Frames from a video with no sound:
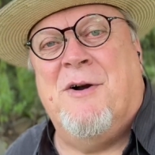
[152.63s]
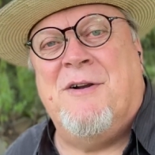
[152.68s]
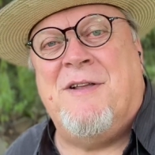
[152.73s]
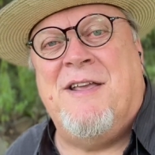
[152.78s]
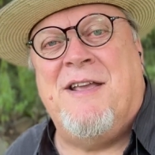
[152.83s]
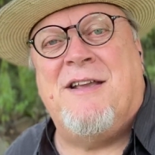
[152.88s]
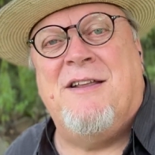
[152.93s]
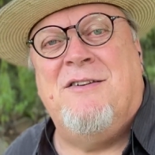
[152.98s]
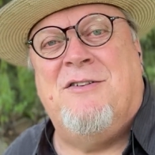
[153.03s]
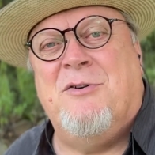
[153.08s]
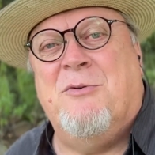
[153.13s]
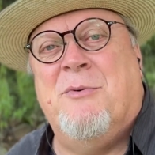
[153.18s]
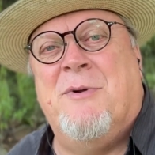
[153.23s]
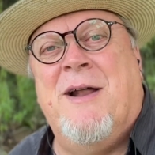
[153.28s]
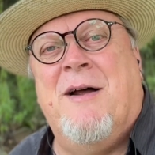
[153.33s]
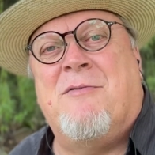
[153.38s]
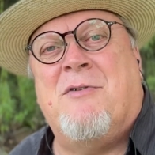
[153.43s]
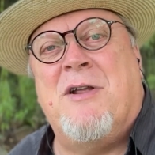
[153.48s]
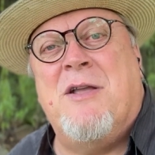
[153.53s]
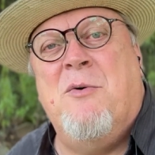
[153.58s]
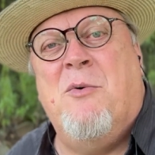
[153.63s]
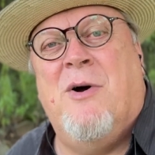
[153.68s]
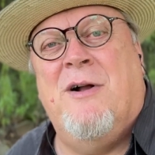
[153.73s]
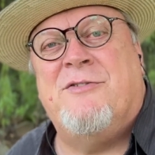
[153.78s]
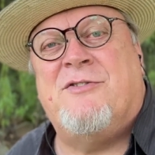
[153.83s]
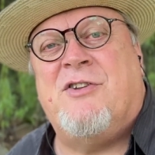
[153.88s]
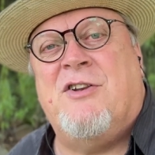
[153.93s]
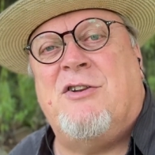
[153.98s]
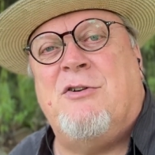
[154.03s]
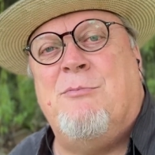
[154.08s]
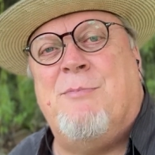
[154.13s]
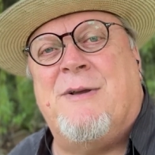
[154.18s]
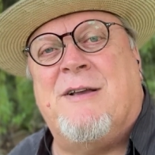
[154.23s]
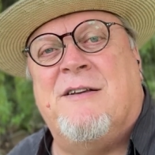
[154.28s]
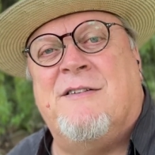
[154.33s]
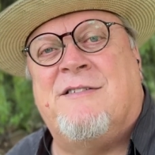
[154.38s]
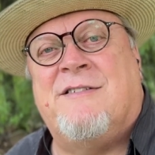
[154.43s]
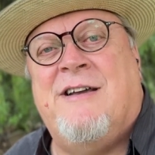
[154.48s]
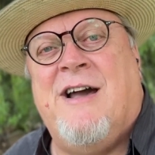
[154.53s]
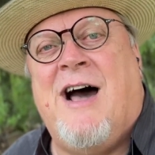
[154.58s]
He can do whatever he wants to do
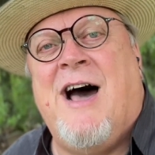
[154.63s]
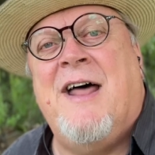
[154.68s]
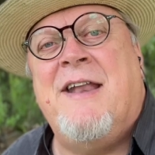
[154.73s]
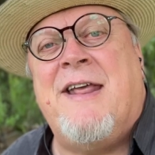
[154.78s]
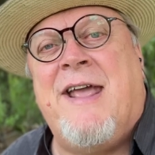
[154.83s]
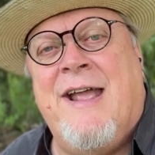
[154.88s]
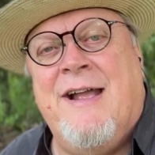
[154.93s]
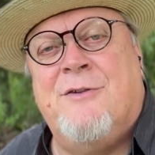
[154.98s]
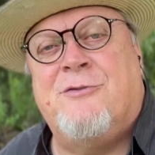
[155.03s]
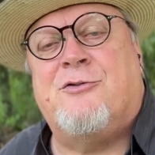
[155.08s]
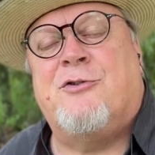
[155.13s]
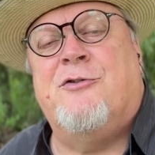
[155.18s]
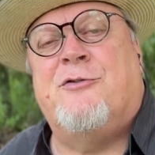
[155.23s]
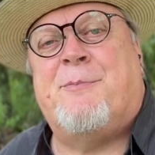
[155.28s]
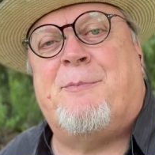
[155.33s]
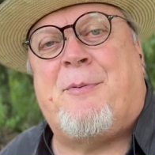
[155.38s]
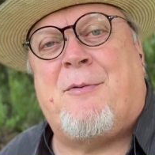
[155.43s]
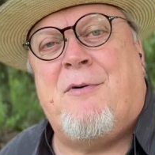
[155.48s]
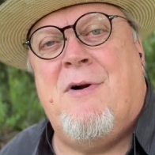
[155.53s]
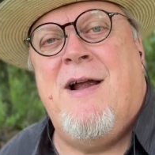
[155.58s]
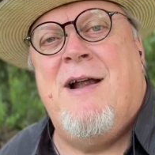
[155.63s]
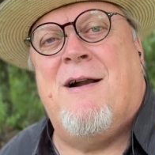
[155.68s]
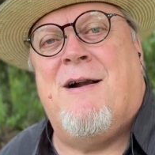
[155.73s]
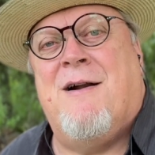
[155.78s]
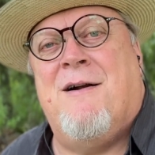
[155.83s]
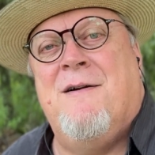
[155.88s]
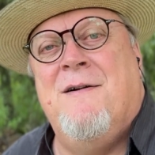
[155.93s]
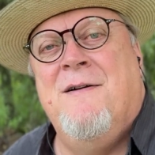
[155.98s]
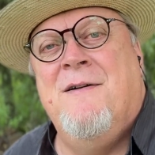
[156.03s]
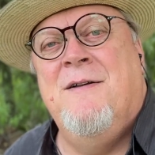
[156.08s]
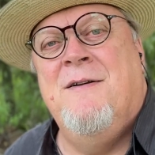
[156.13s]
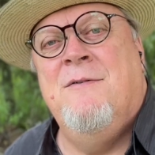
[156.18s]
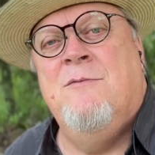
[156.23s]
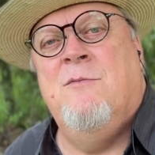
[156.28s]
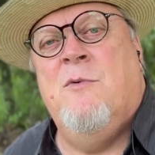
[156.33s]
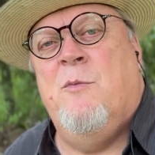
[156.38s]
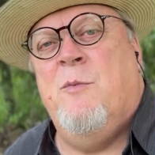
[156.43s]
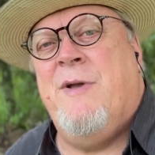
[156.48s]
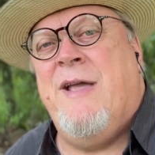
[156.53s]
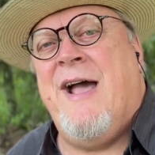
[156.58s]
because God answers prayer
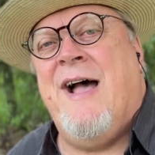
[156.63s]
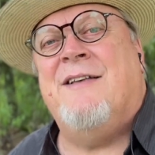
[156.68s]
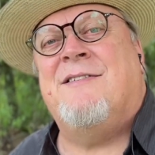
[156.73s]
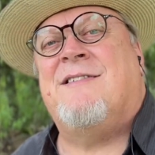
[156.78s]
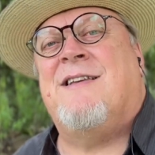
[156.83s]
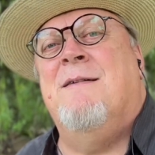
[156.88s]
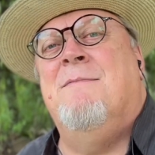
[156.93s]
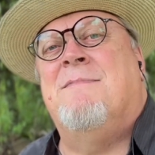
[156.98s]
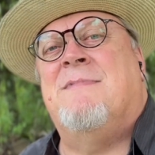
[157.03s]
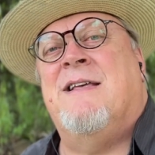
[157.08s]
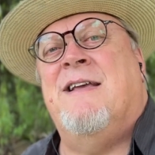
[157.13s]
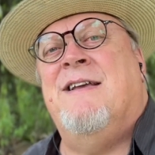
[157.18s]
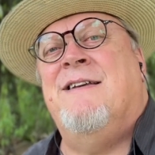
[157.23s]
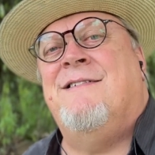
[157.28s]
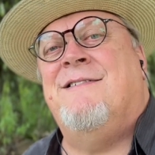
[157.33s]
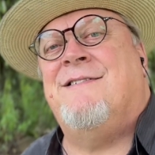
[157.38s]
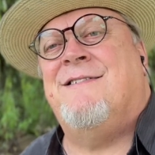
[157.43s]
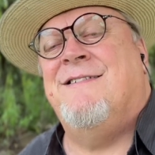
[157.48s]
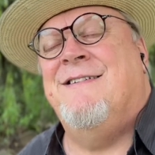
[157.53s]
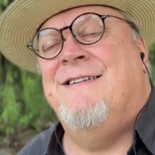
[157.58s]
when we ask him things.